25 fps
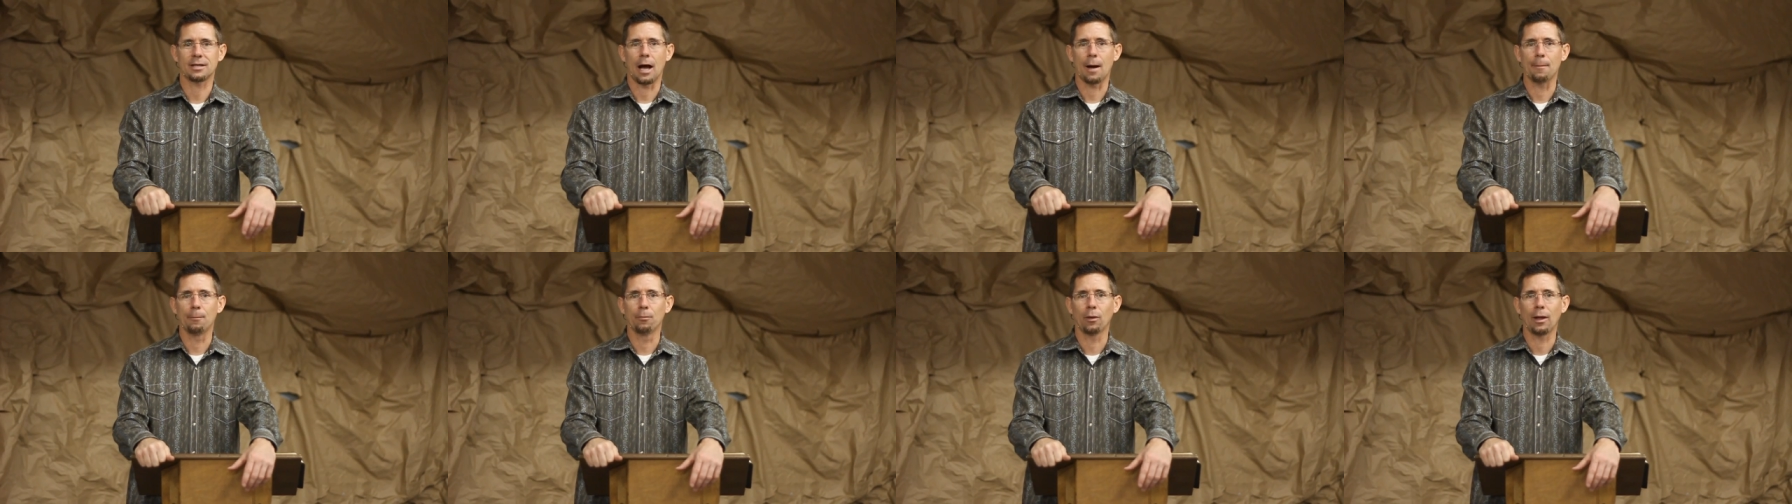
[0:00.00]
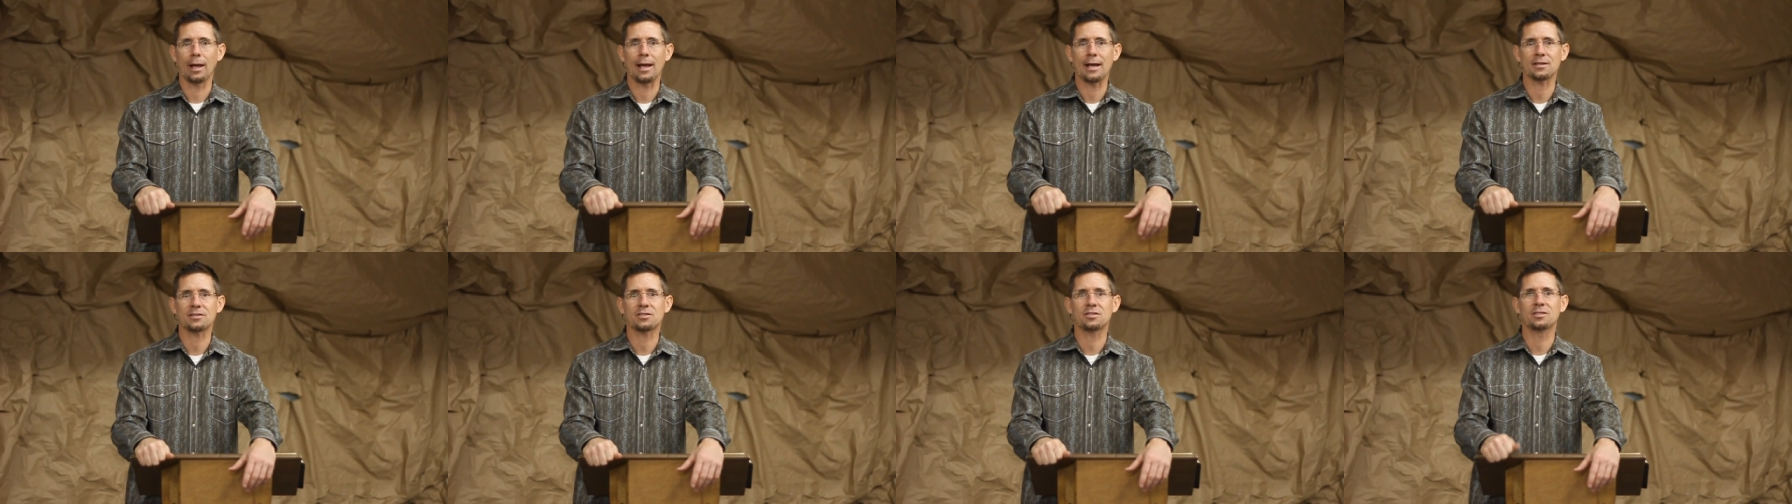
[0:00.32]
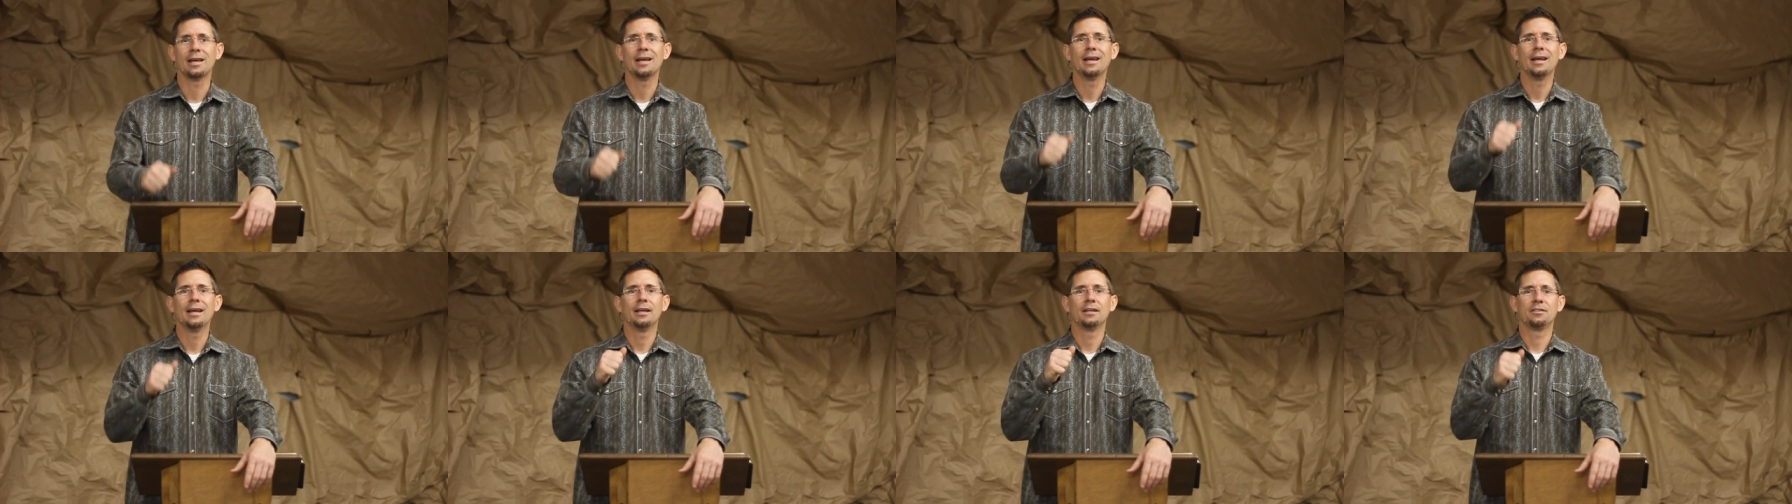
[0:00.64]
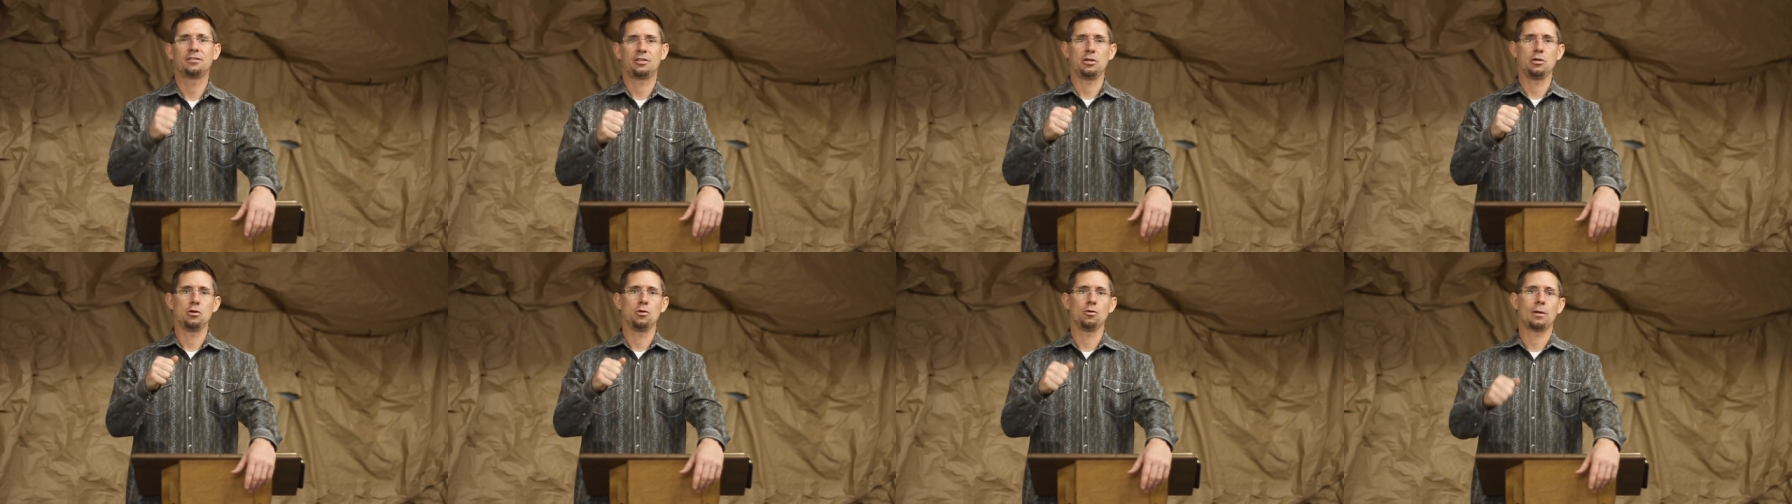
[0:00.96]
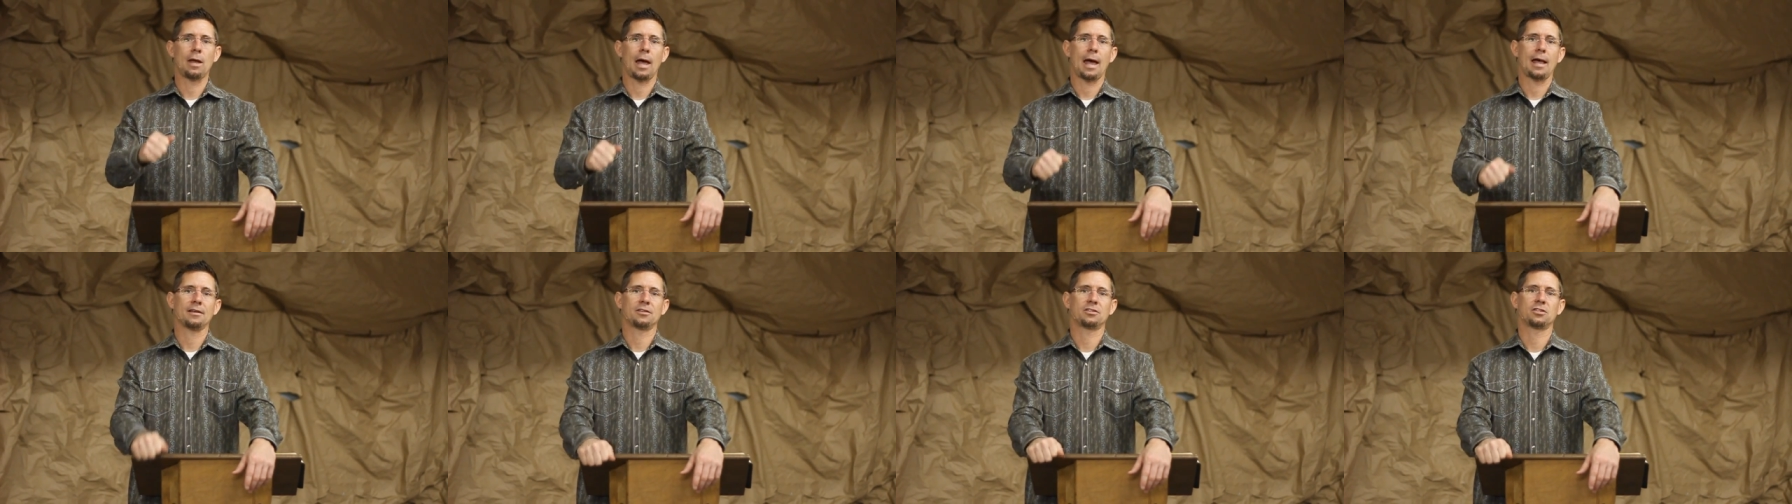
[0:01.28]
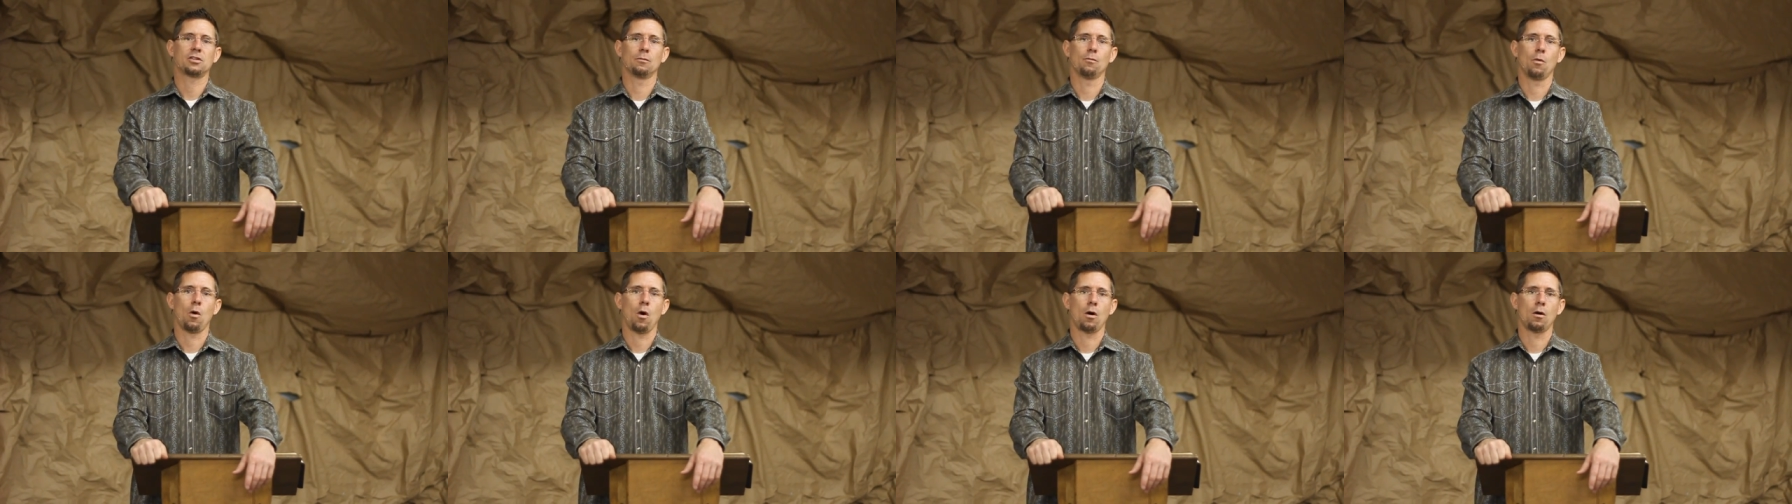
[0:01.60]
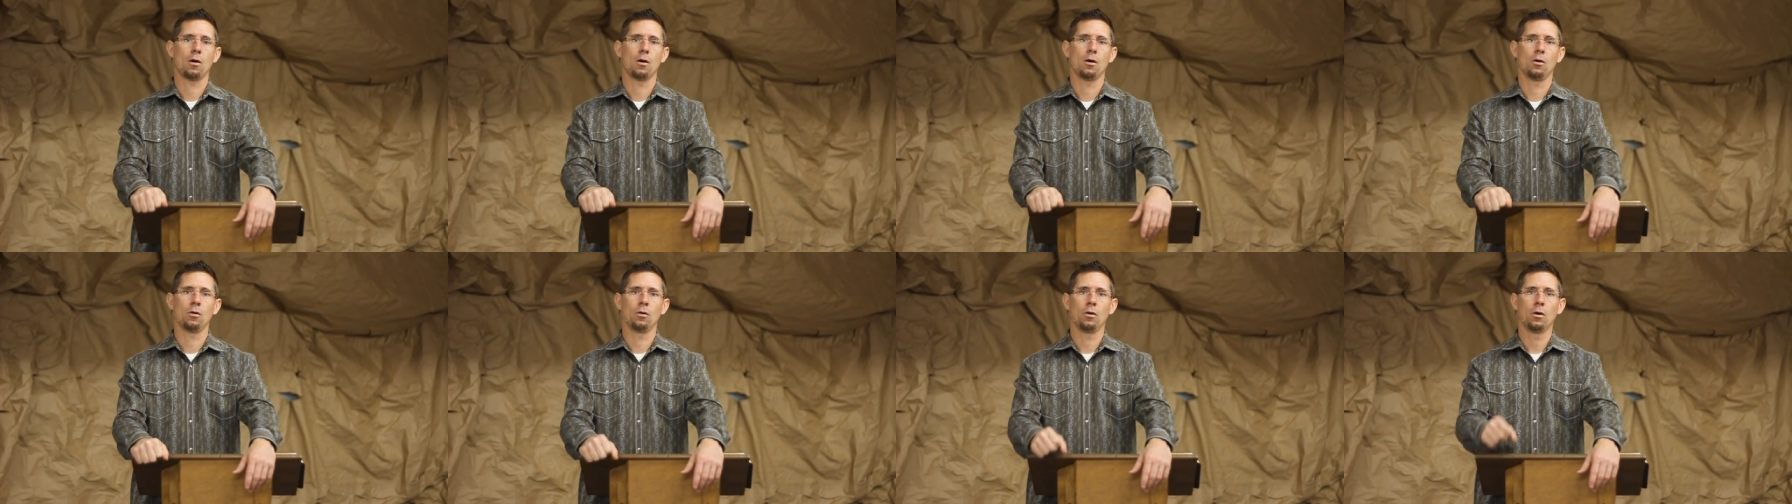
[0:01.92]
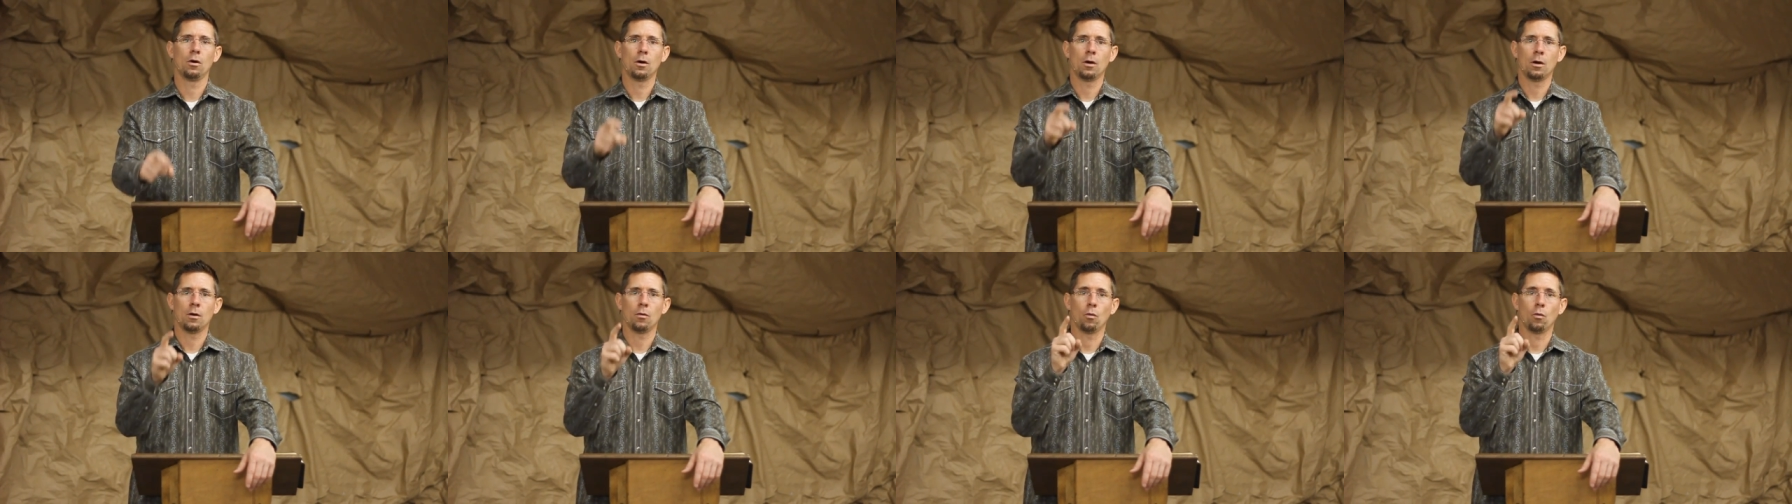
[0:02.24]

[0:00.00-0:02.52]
God bless. See you guys tomorrow.